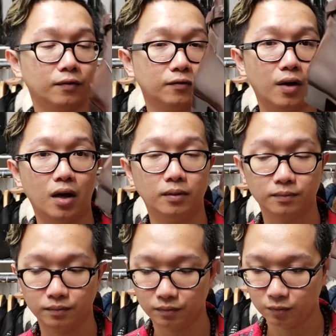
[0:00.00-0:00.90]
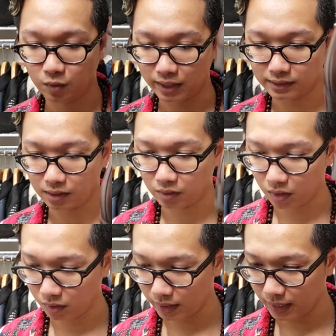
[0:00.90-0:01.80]
from
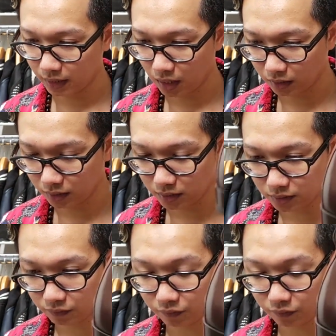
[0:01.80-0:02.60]
YSL. And I got these